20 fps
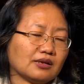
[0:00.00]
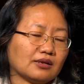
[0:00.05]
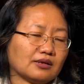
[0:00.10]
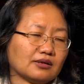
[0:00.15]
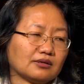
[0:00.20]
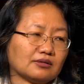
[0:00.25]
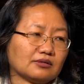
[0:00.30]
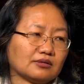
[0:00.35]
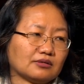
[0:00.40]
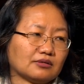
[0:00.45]

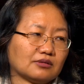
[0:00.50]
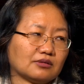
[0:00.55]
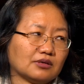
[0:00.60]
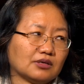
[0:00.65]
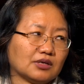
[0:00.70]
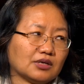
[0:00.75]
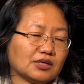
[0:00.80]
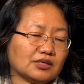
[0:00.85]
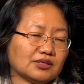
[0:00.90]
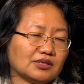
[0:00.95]

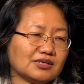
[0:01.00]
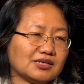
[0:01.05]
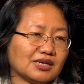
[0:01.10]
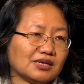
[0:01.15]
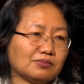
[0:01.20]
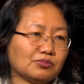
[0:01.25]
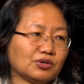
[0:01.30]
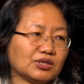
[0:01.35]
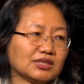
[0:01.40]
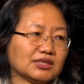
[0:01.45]
The
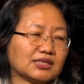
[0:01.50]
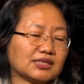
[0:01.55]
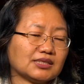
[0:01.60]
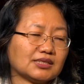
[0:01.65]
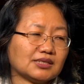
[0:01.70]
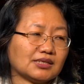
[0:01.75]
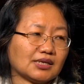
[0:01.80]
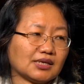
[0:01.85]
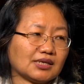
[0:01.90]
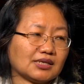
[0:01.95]
neighboring
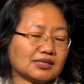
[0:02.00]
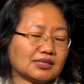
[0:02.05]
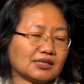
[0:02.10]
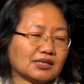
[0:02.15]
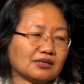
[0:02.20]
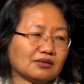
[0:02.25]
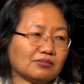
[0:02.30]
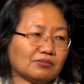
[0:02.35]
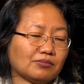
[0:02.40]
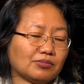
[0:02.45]
state
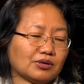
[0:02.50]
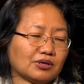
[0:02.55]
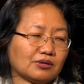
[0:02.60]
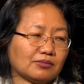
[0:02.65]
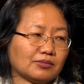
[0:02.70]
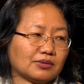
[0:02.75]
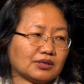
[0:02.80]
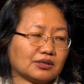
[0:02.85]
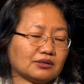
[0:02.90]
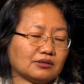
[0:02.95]
in
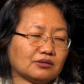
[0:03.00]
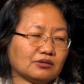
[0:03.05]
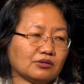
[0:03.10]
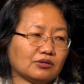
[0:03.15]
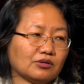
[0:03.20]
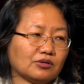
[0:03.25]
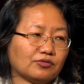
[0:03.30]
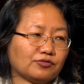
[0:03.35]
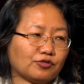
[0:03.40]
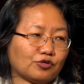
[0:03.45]
Burma
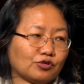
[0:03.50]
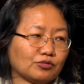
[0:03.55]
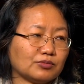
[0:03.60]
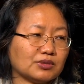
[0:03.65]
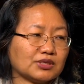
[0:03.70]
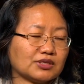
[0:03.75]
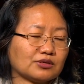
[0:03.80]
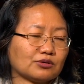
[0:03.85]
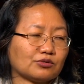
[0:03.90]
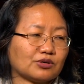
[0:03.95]
for
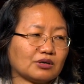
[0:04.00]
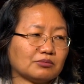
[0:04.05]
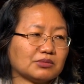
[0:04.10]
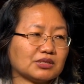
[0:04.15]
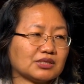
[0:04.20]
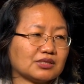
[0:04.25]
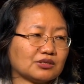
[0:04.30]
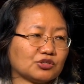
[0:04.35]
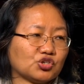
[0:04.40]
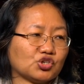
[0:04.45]
Mizoram
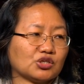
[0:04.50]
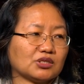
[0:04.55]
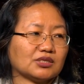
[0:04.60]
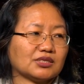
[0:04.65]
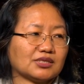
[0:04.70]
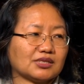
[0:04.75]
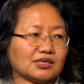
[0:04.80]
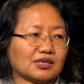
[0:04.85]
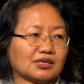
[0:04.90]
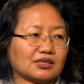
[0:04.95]
is the Chin
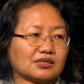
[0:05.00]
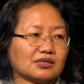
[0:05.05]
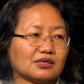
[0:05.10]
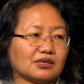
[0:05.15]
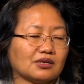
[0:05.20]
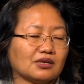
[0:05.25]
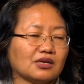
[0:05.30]
state.